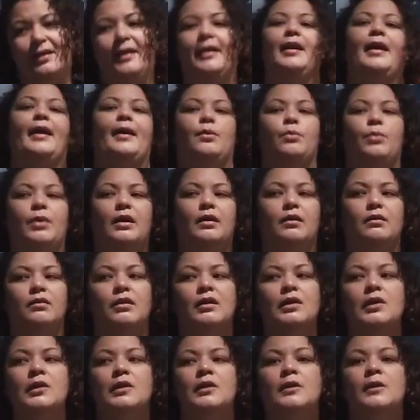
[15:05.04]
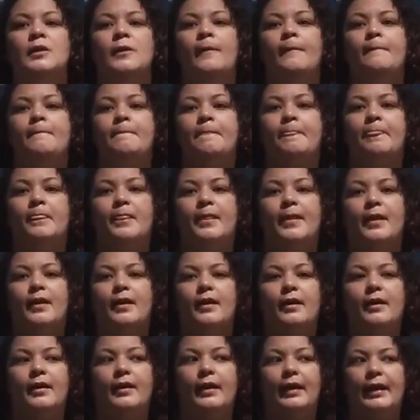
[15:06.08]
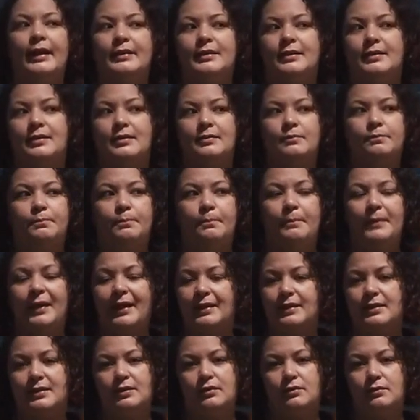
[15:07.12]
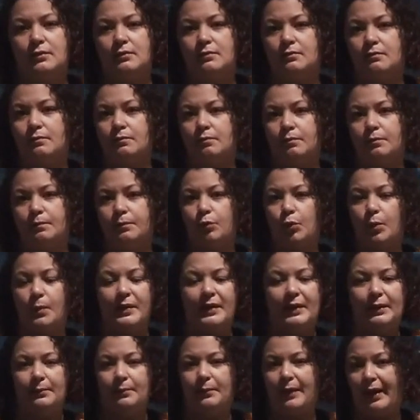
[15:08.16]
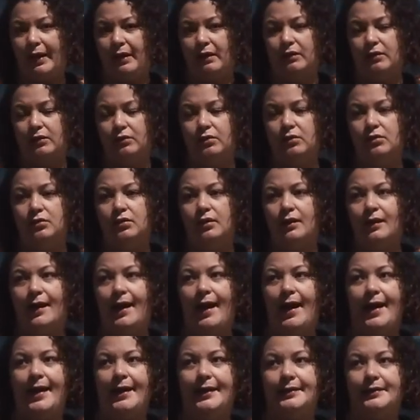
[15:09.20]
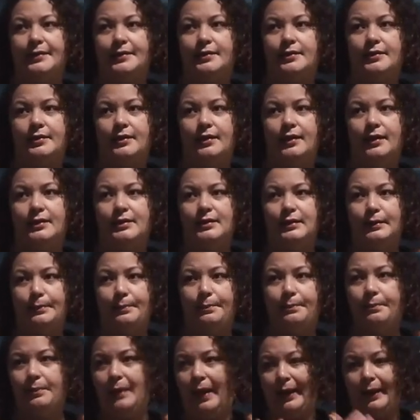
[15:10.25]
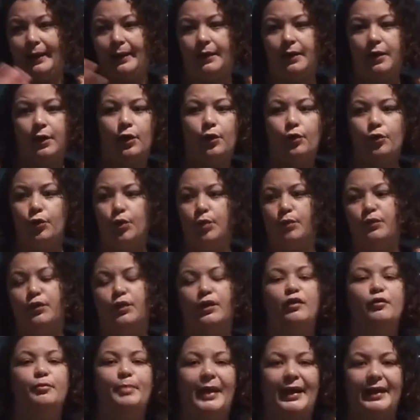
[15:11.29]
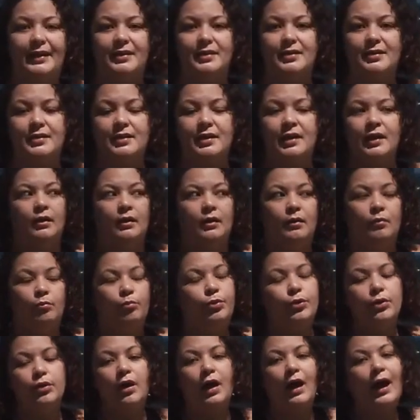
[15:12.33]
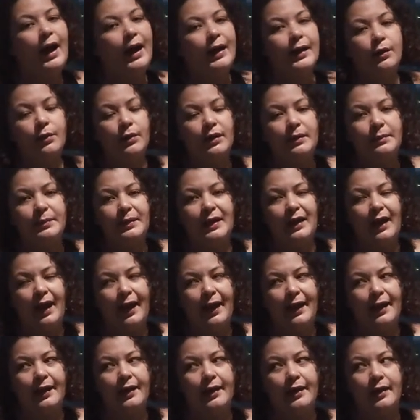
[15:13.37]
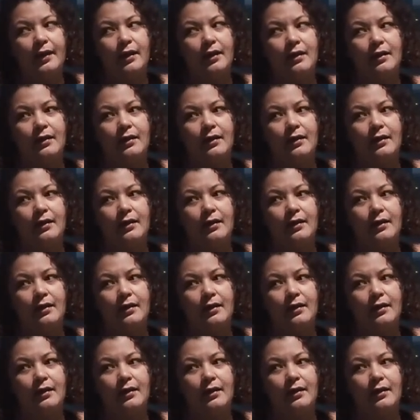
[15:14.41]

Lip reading: And they're like, well, it's mixed woman and male, and it's a like room full of beds. Bro, I don't want to be like